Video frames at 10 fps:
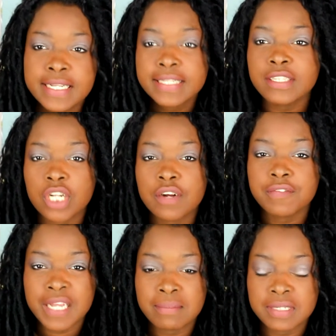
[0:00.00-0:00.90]
you know,
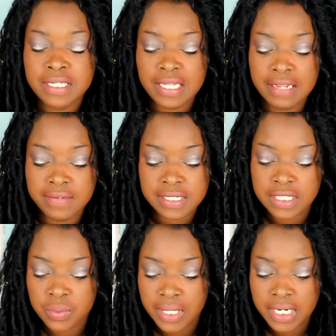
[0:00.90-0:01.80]
family, life gets
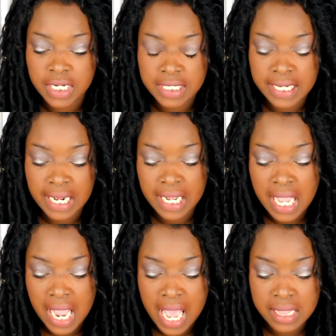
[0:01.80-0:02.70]
in the way, couldn't get it,
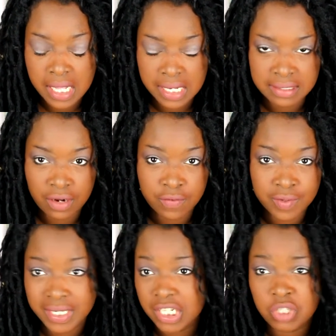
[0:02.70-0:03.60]
and then I settled
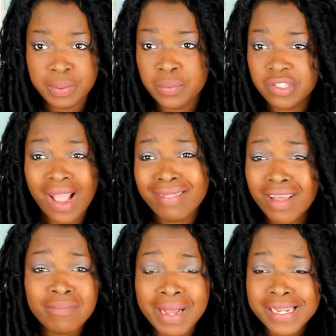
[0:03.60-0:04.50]
for an H P, which I
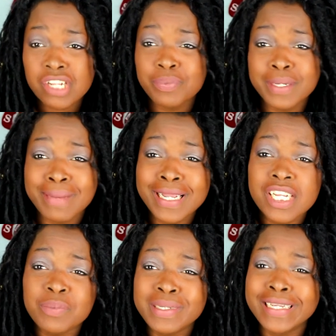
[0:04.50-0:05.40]
love my H P. My
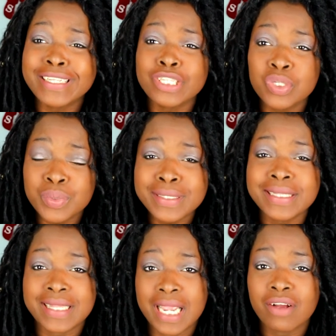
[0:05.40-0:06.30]
H P is doing the
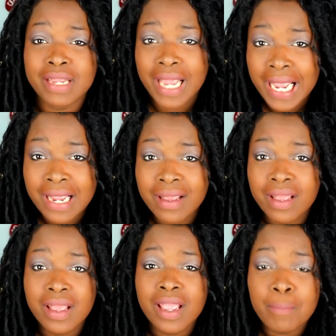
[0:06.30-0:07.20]
thing, okay?
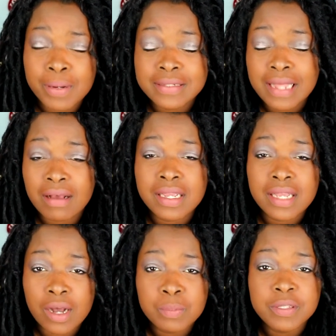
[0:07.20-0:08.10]
It puts out, it
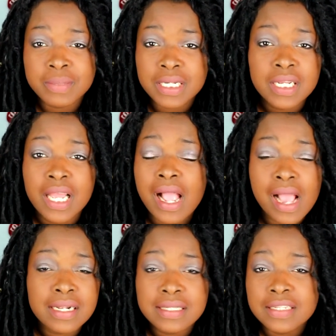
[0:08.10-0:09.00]
helps me
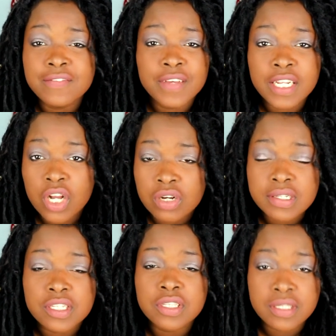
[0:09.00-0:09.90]
edit these
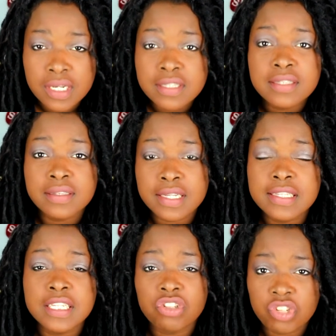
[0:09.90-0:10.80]
videos. It's it's
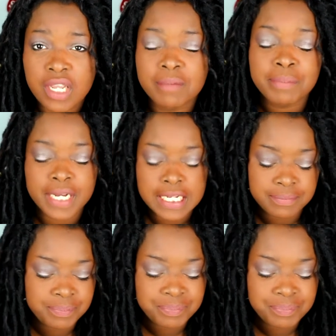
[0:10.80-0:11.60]
it's legit, but